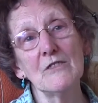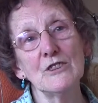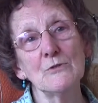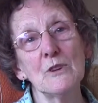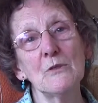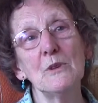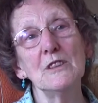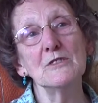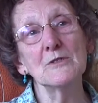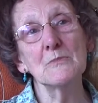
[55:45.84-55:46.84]
finished with
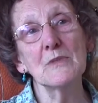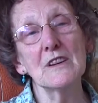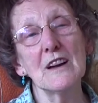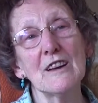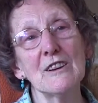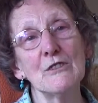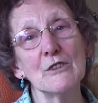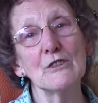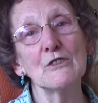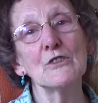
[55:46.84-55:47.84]
Queen's, but carrying
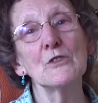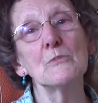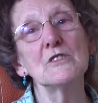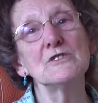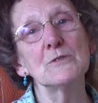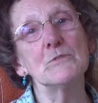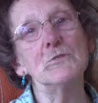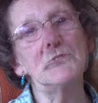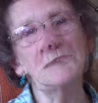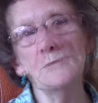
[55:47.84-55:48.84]
on a lot of the
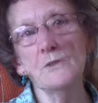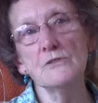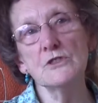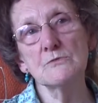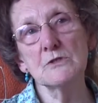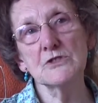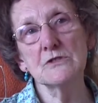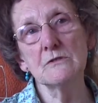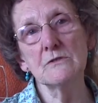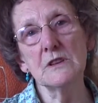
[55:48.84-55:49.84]
principles. Builders were
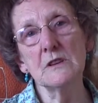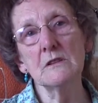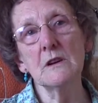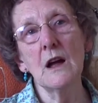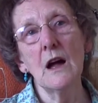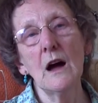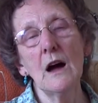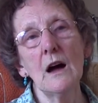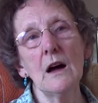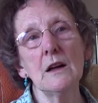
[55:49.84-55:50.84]
still there.
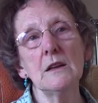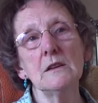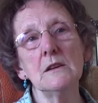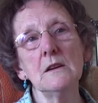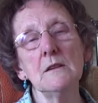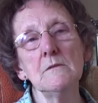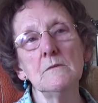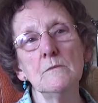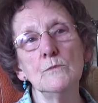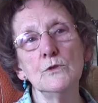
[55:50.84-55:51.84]
I
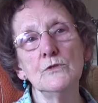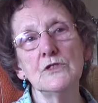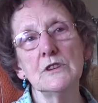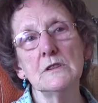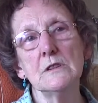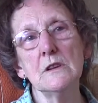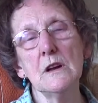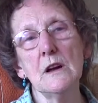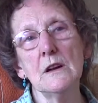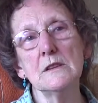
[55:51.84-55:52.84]
moved in
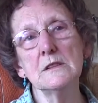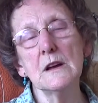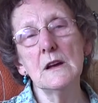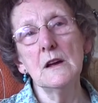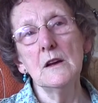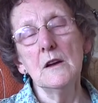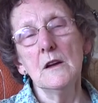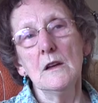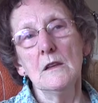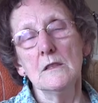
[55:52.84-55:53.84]
and
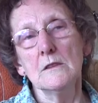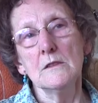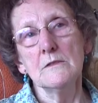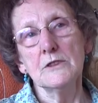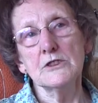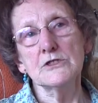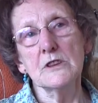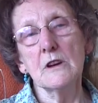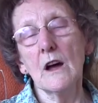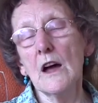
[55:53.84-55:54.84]
the, the first
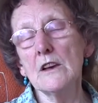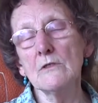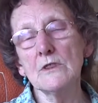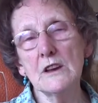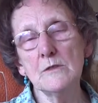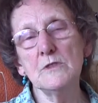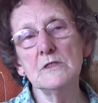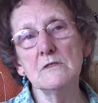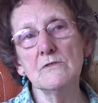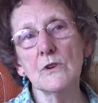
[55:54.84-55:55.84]
thing, I had already
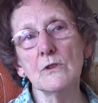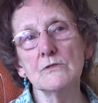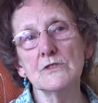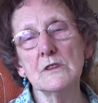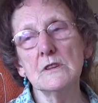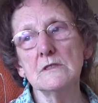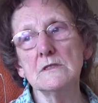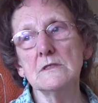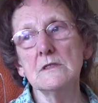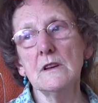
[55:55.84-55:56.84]
been involved
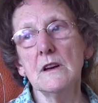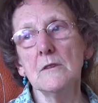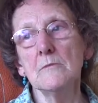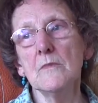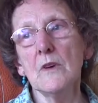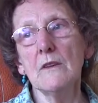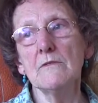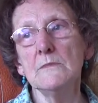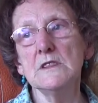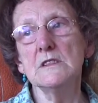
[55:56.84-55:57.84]
in um,
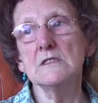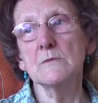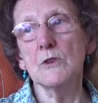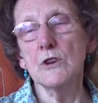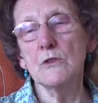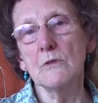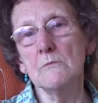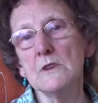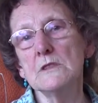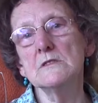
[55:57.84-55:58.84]
having meetings about
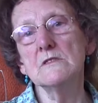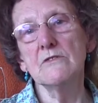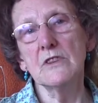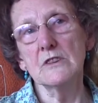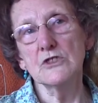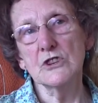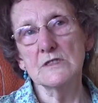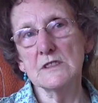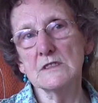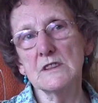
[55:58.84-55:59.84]
equipment and
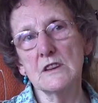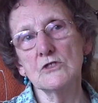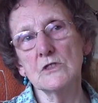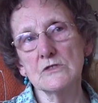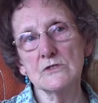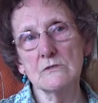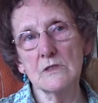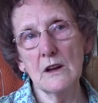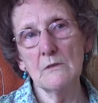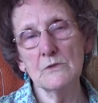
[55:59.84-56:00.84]
furnishings, etc. So
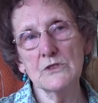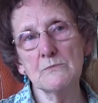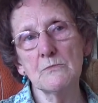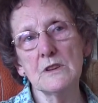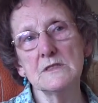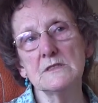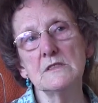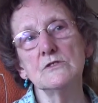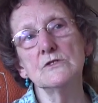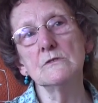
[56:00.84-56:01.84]
that was pretty
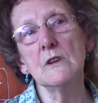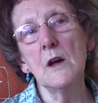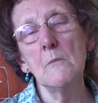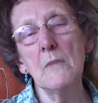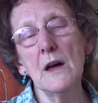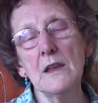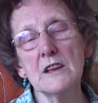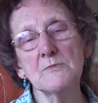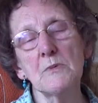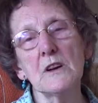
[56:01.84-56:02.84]
seen to. My
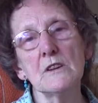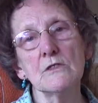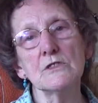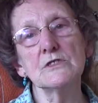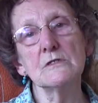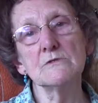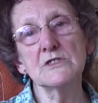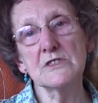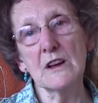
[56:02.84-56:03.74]
next priority was